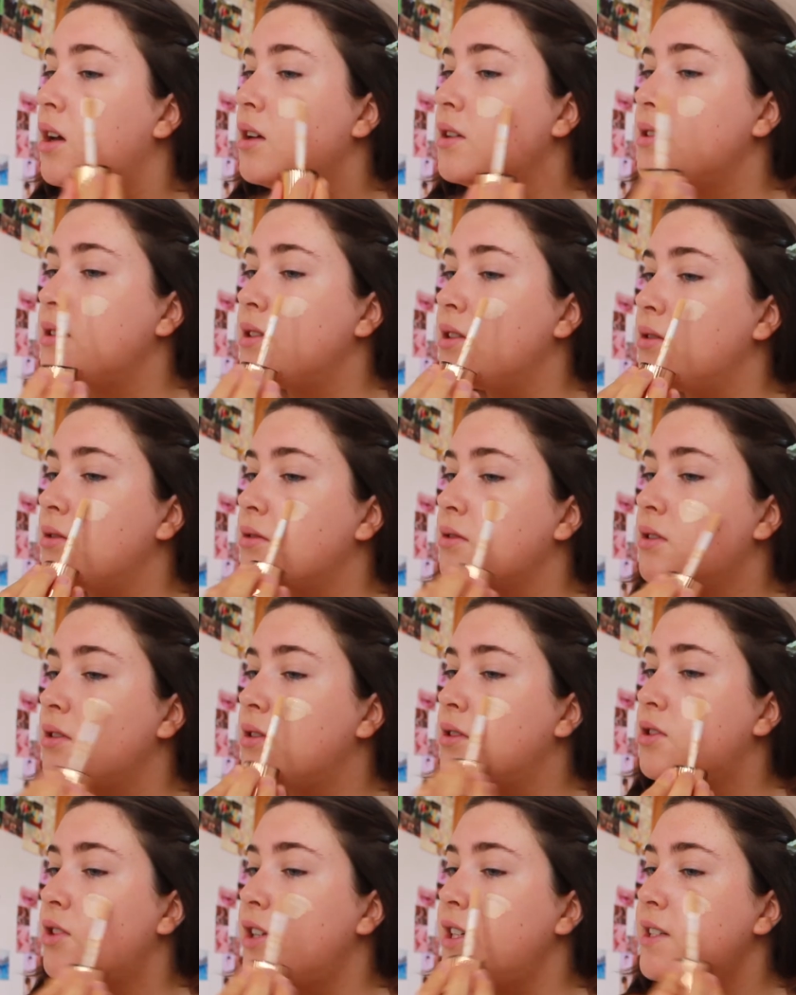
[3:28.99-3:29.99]
so
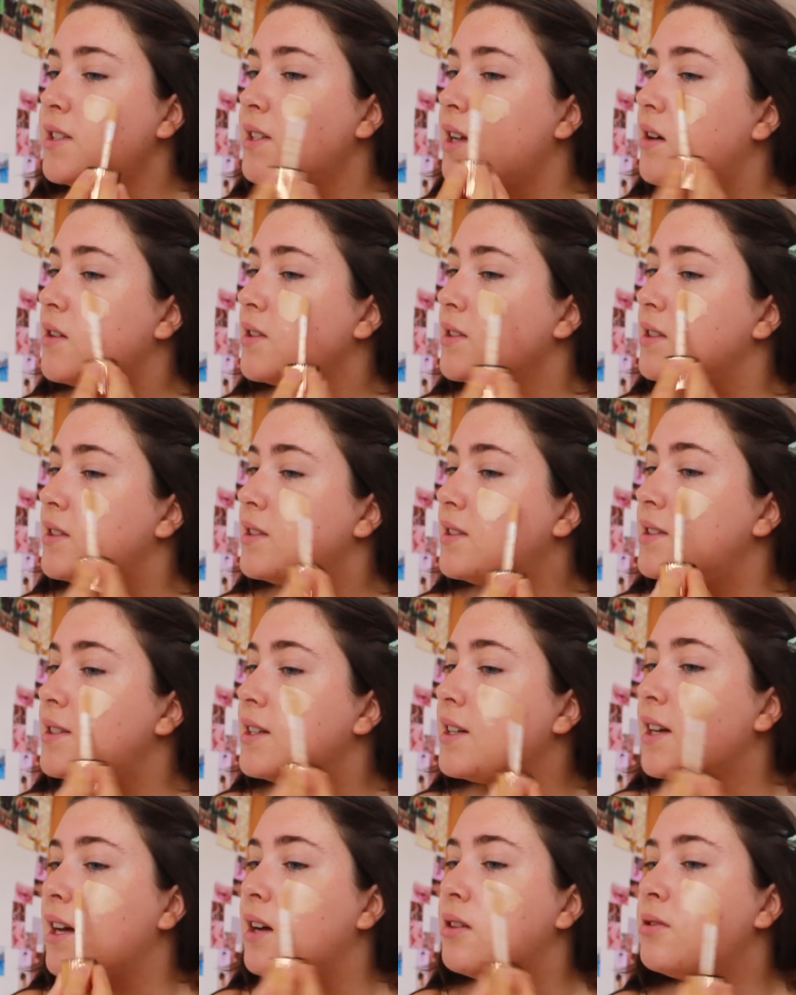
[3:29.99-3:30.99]
three songs that
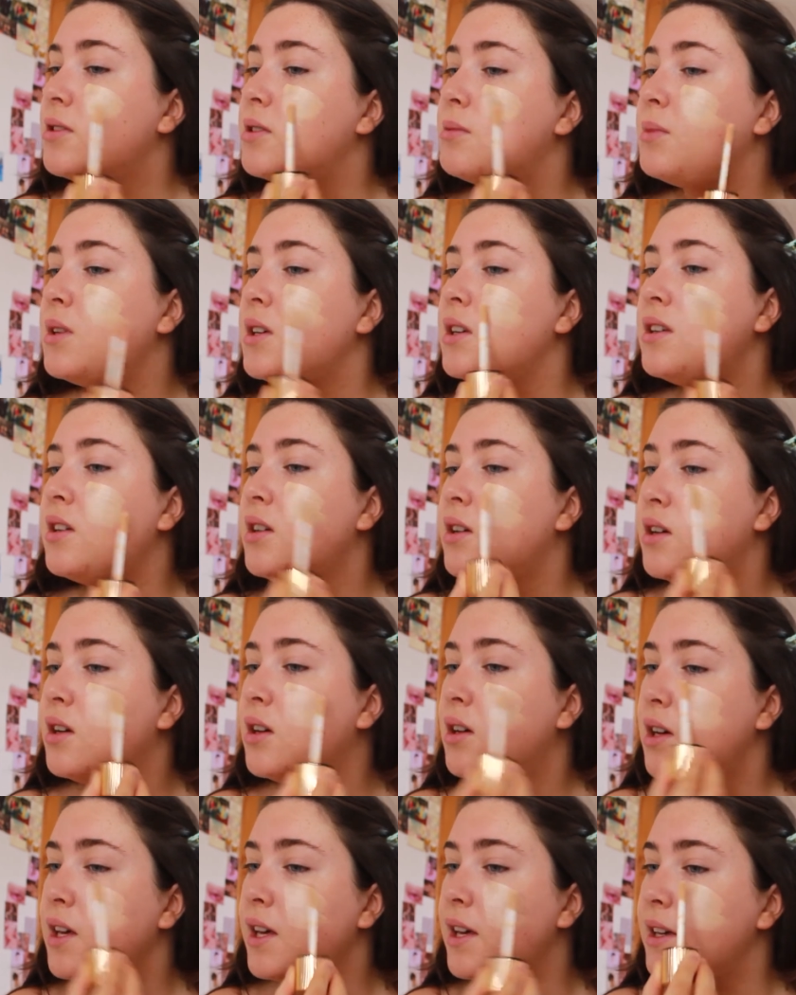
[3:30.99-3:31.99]
stick out to me
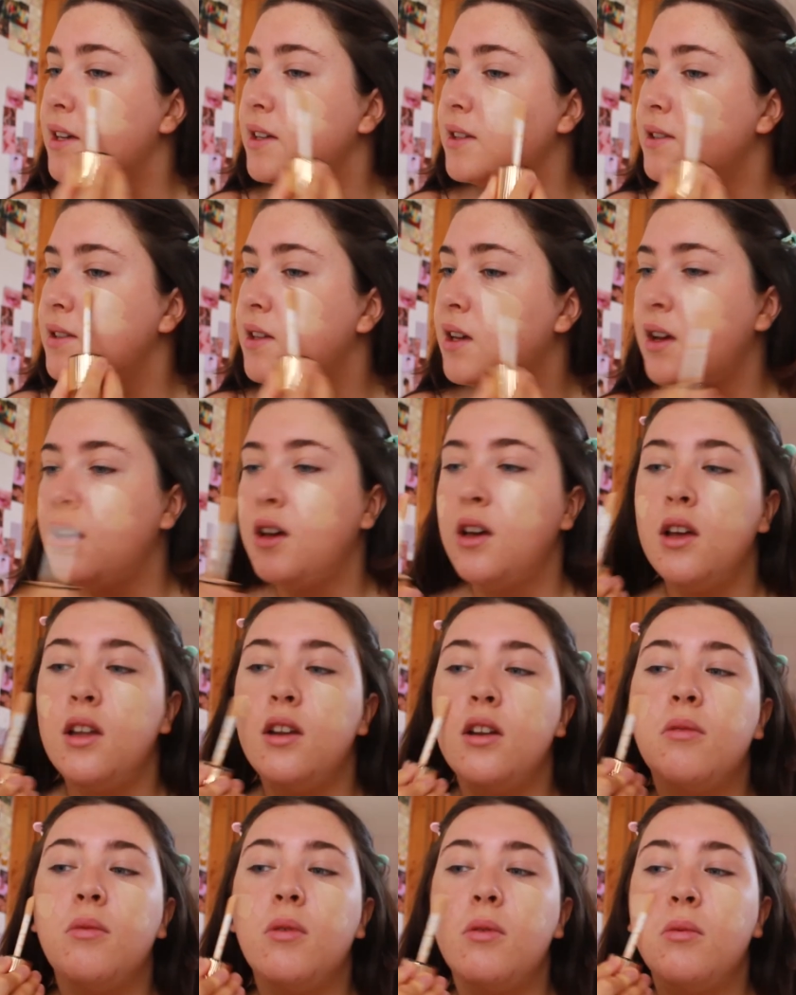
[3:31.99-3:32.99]
is
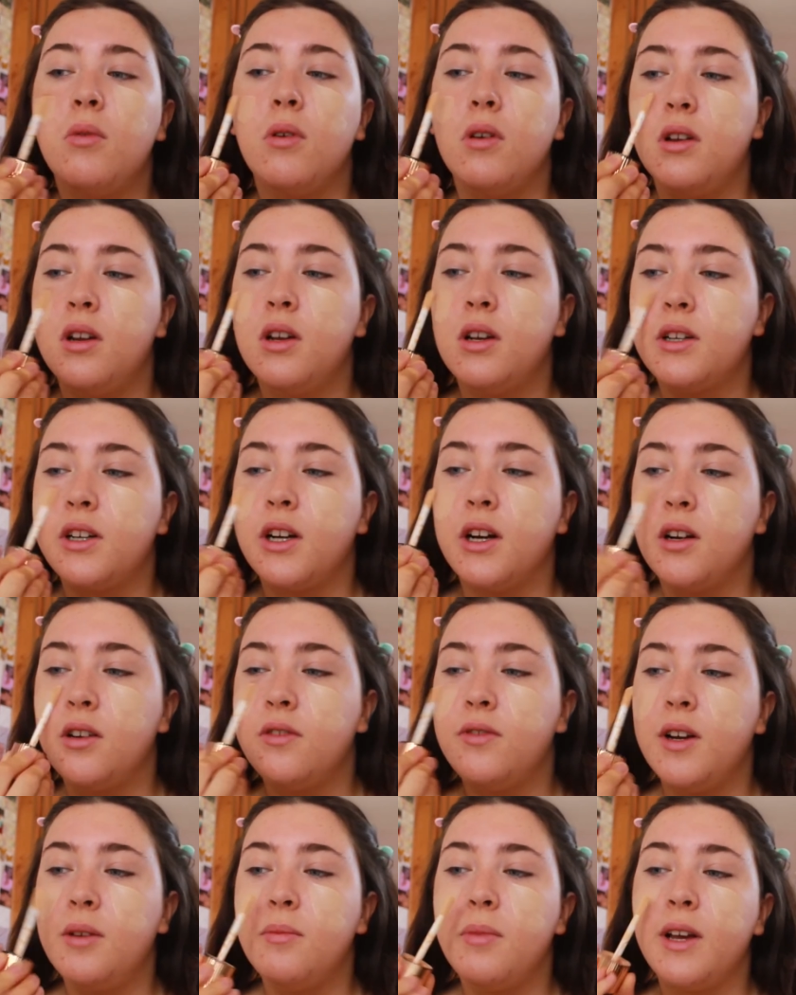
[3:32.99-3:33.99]
number one,
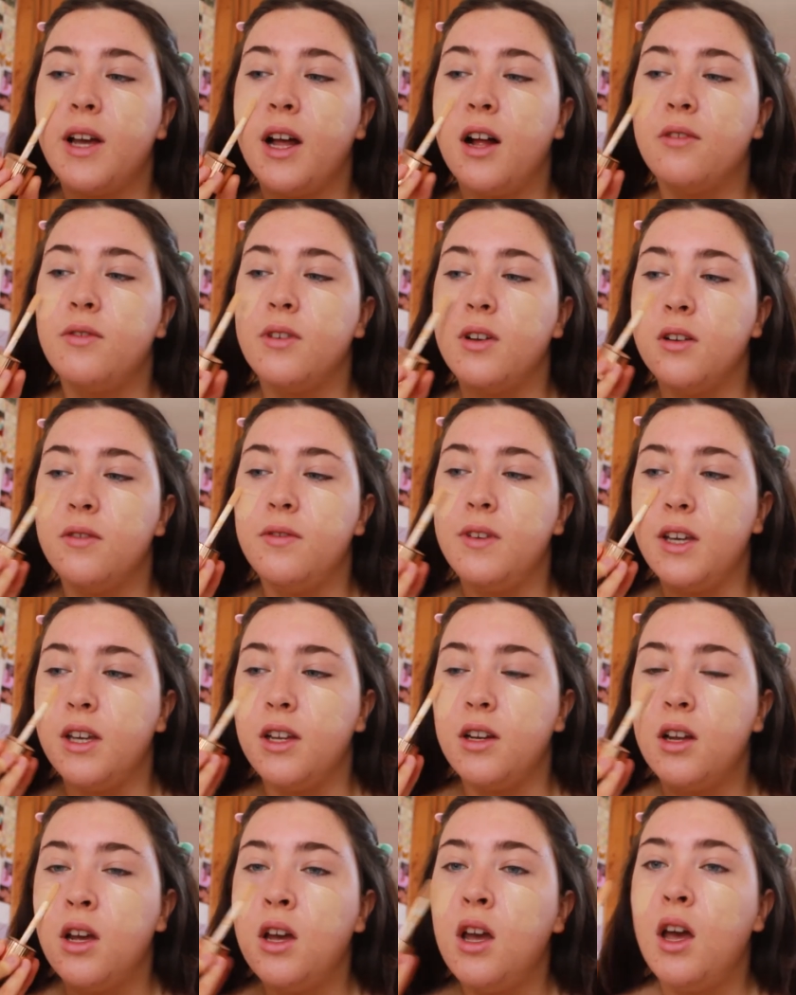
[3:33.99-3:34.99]
Girlfriend by Avril
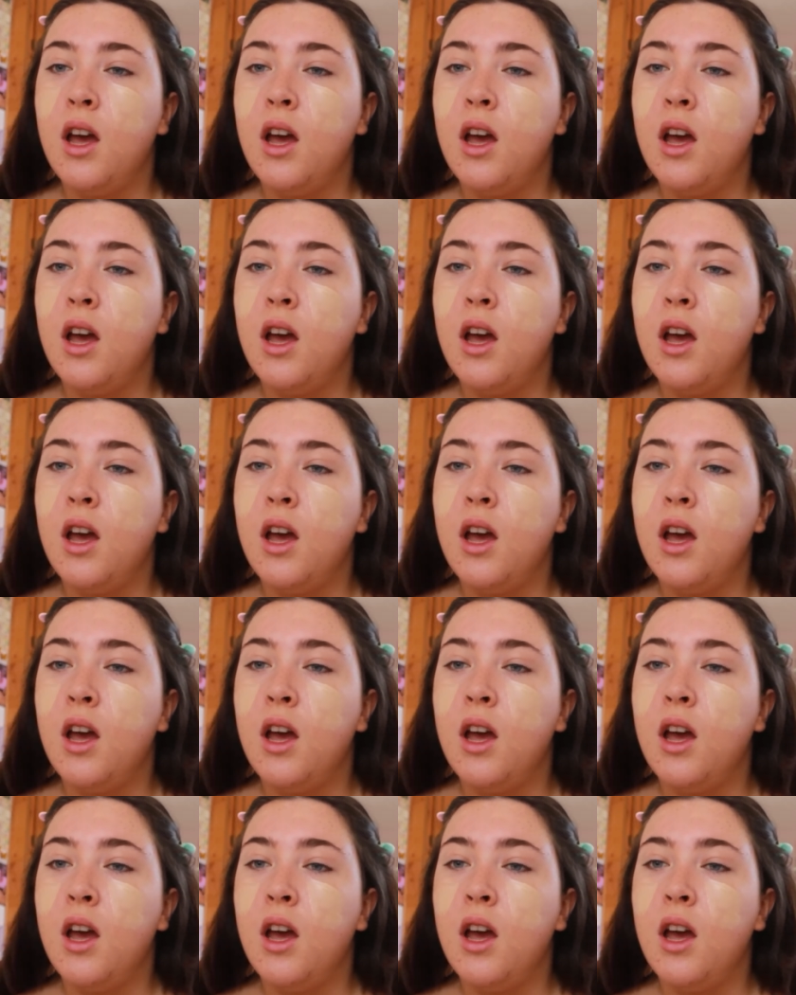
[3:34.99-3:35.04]
Lavigne.